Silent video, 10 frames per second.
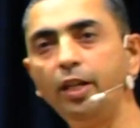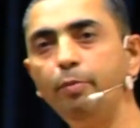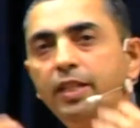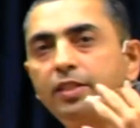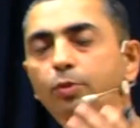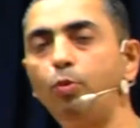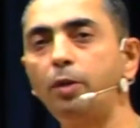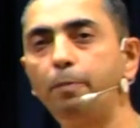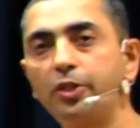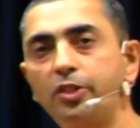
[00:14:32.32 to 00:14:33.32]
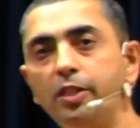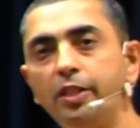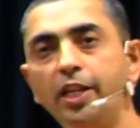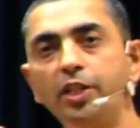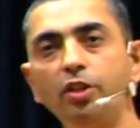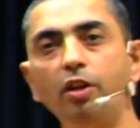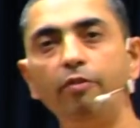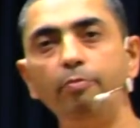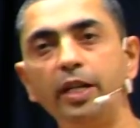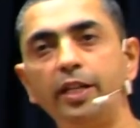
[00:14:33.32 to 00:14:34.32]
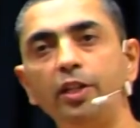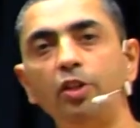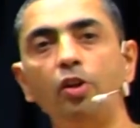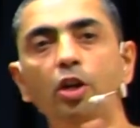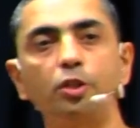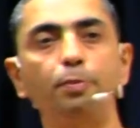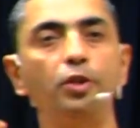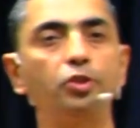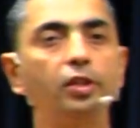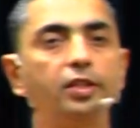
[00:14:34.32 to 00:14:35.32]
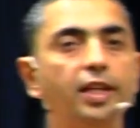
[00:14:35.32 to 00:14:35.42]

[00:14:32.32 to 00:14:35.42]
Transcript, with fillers: determines what percentage of material or spiritual